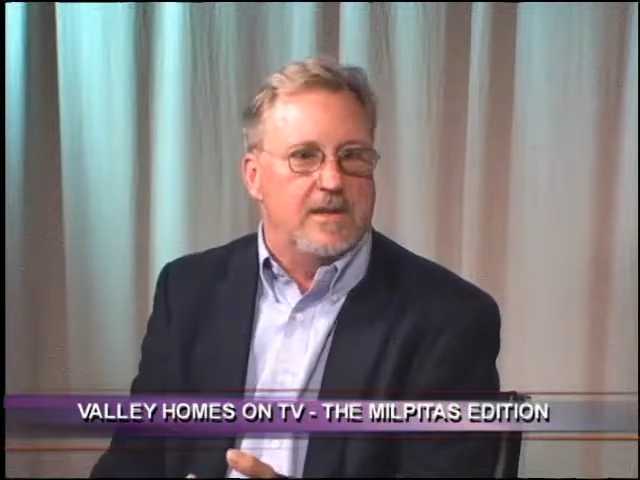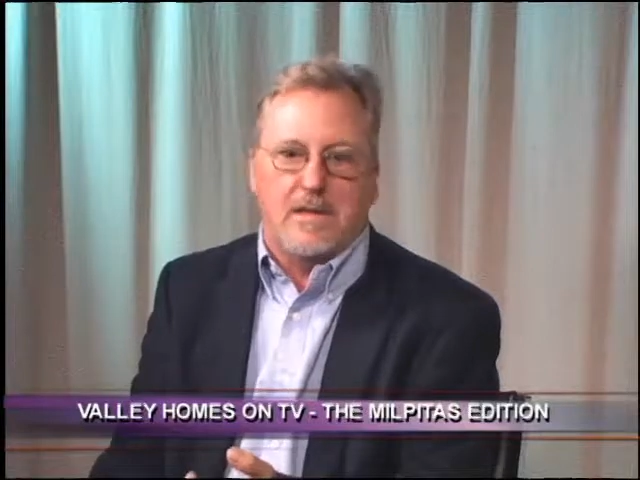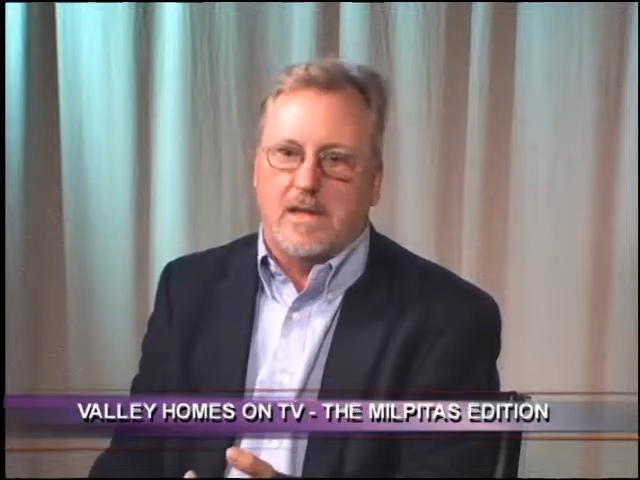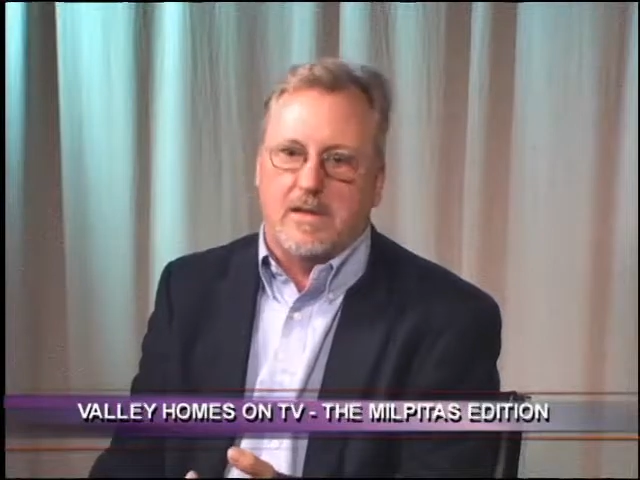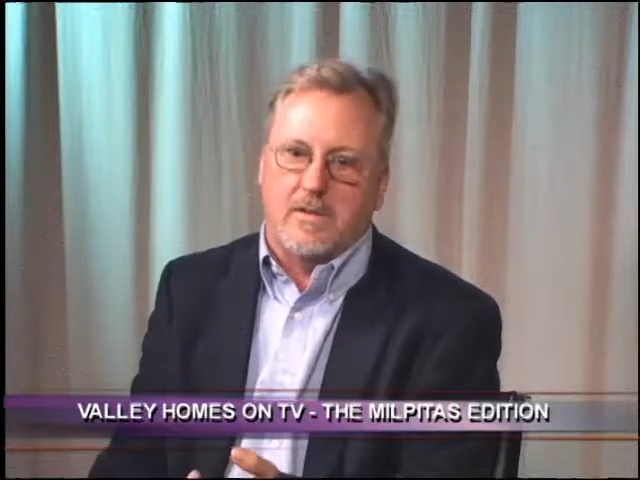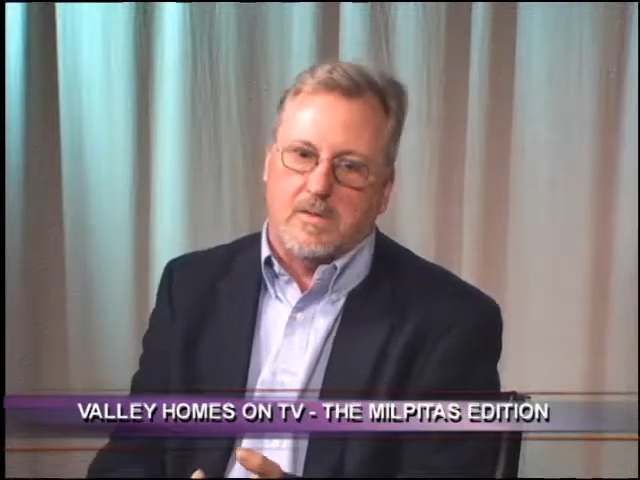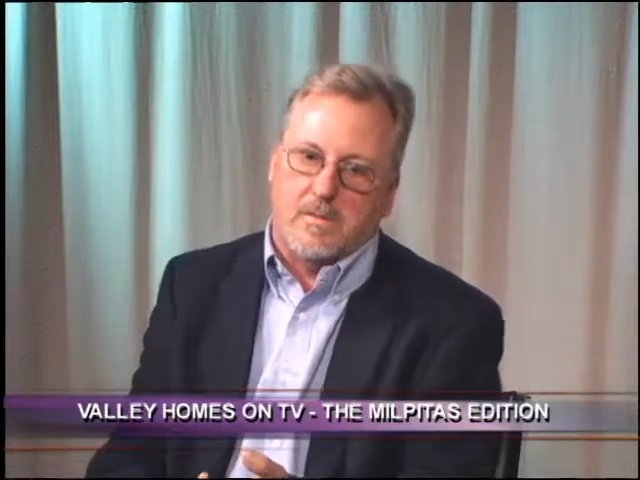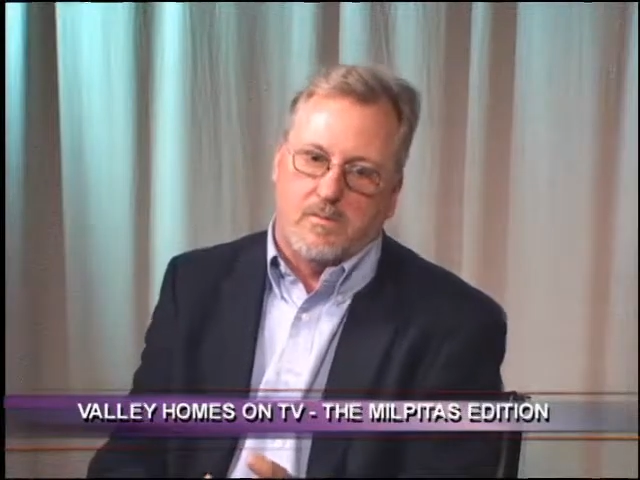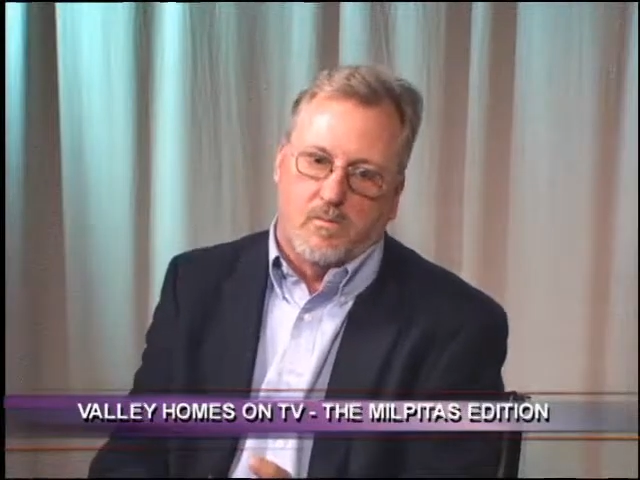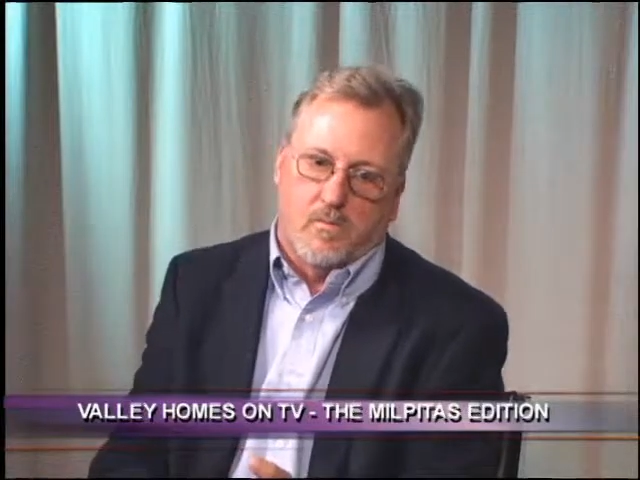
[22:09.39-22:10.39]
And there are
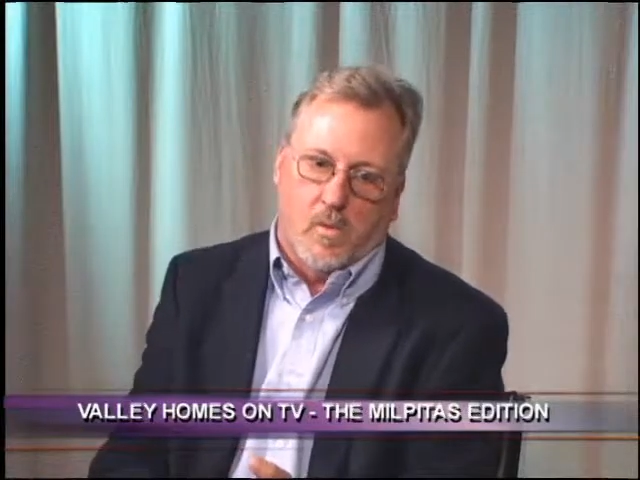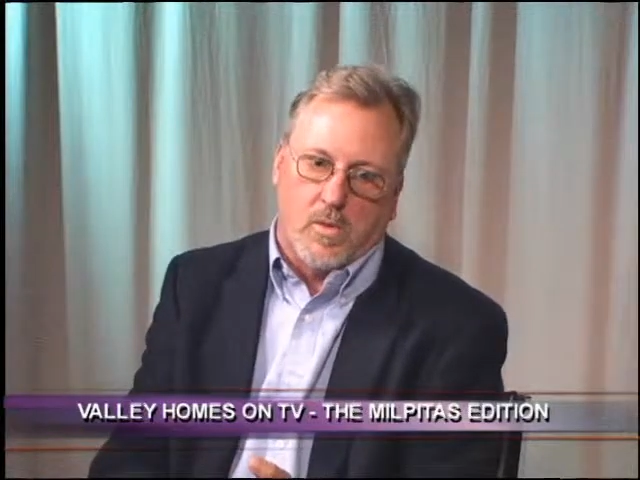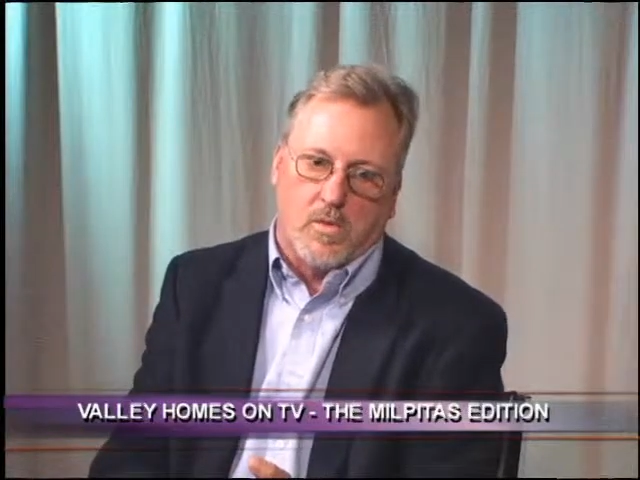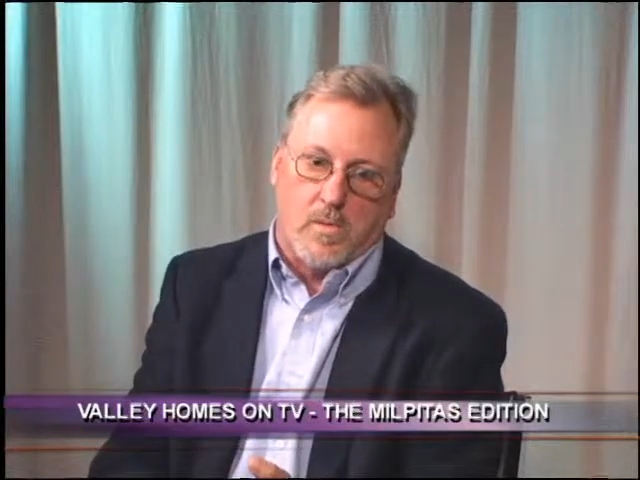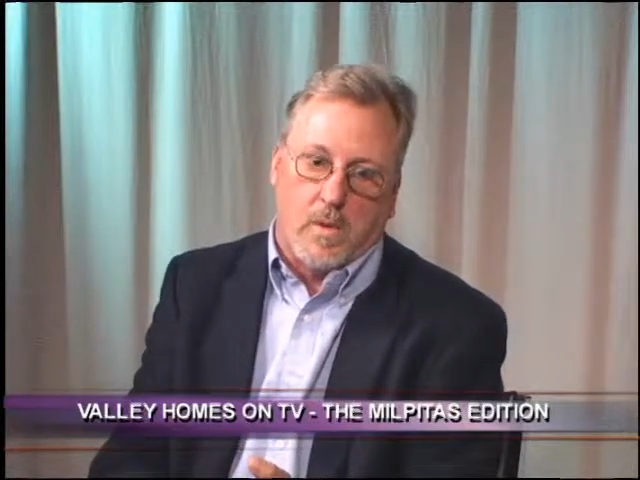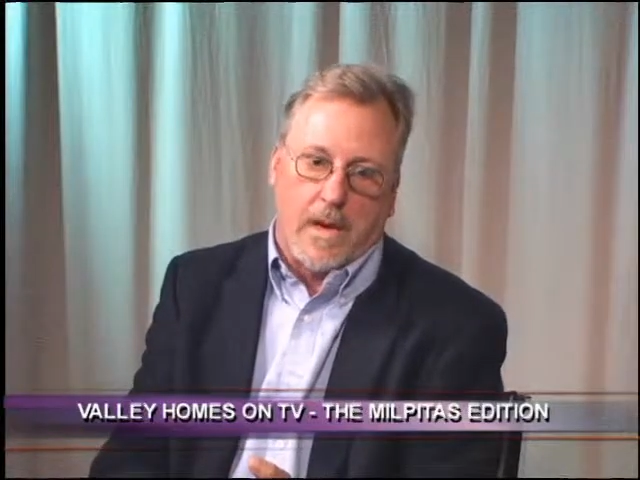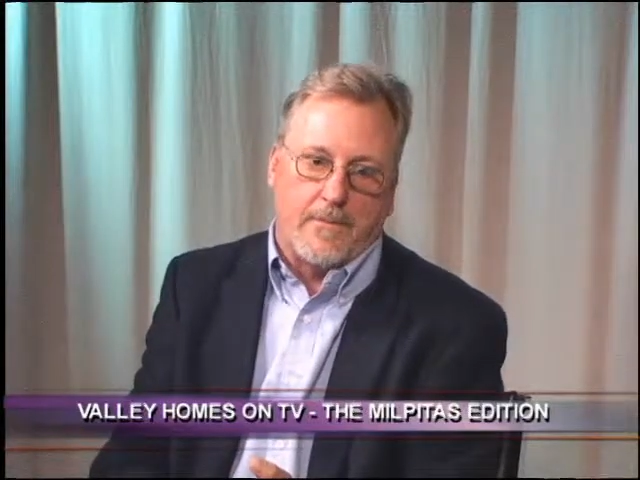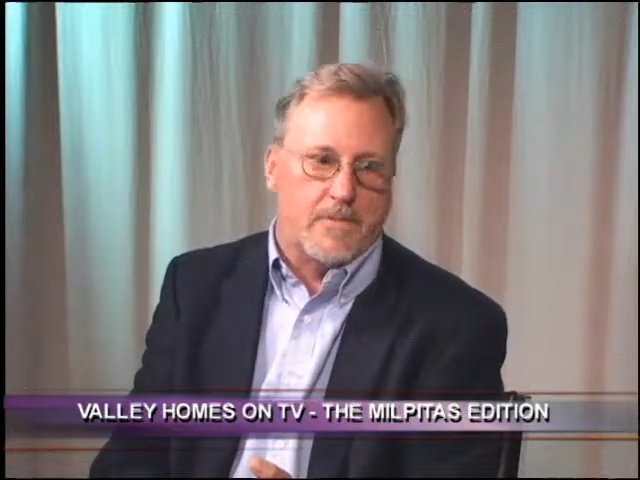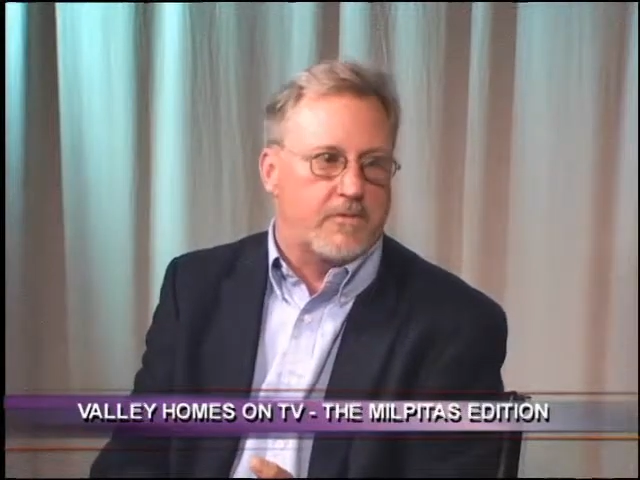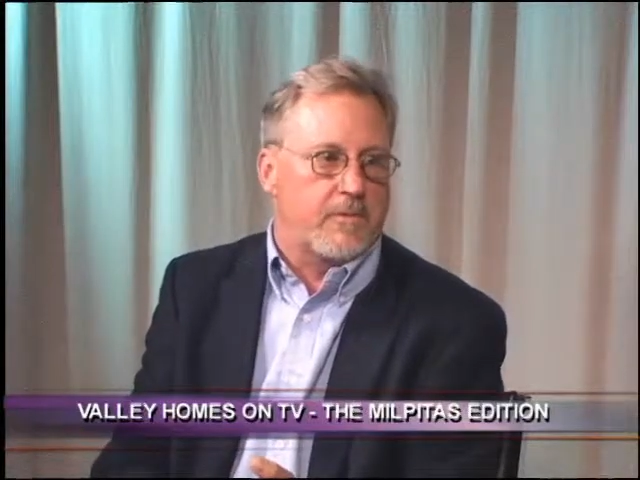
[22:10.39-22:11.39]
more
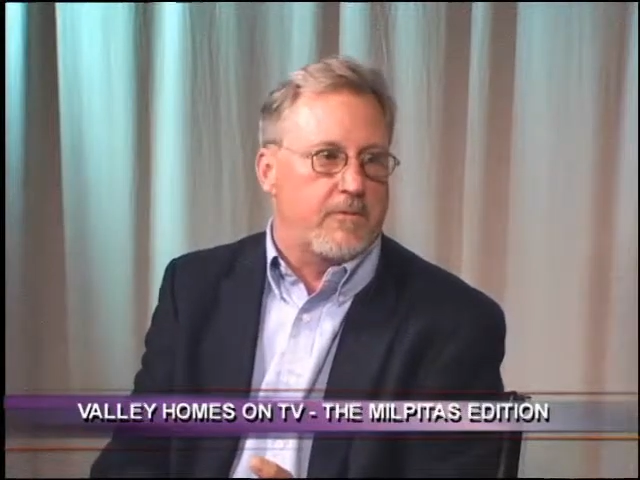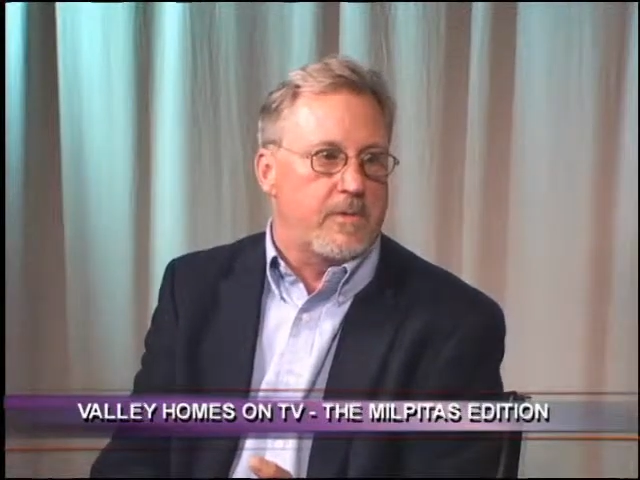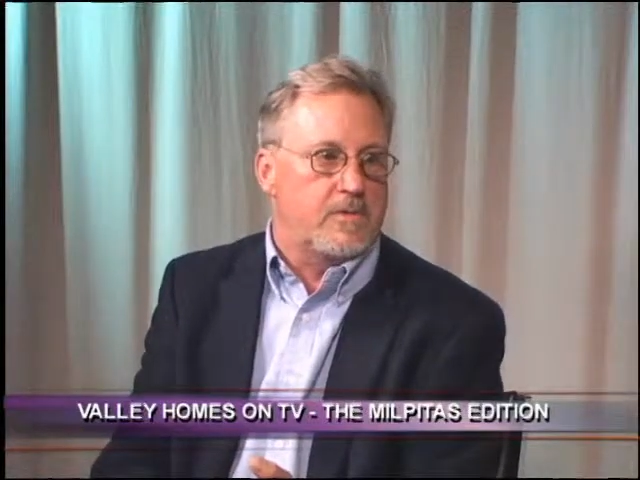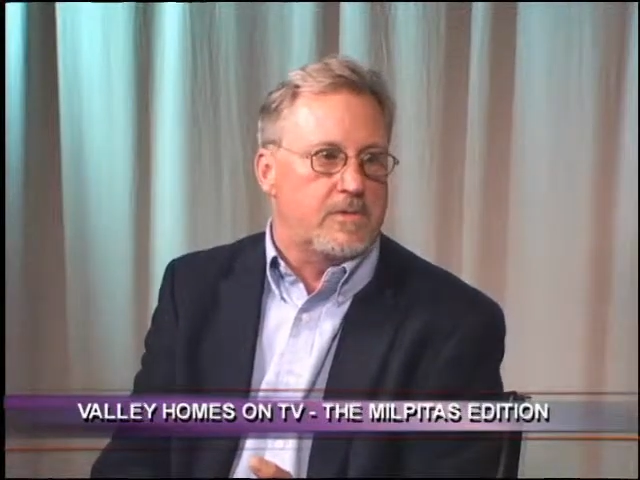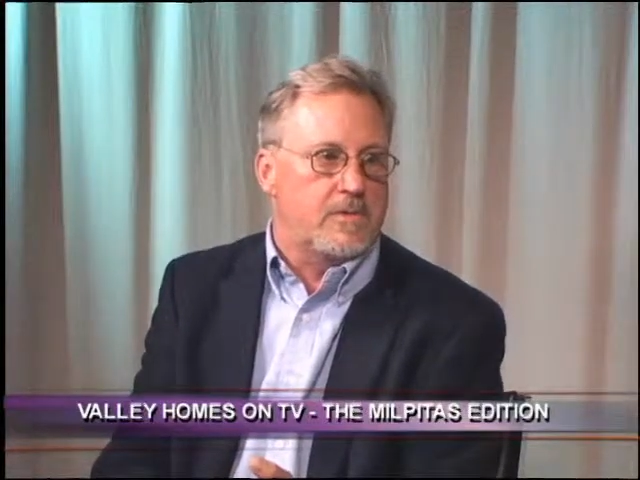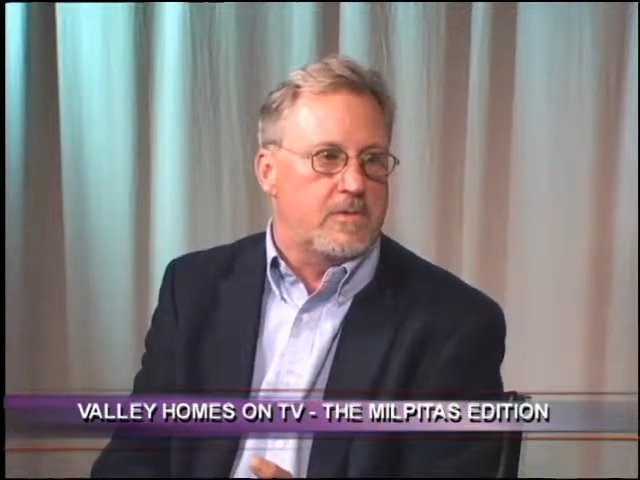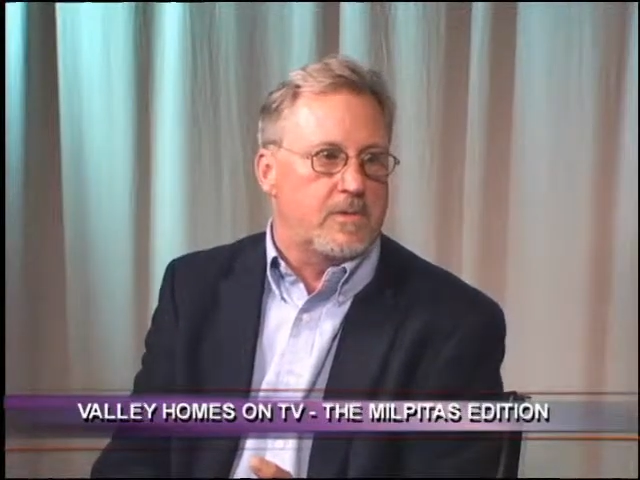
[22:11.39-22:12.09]
problems for folks who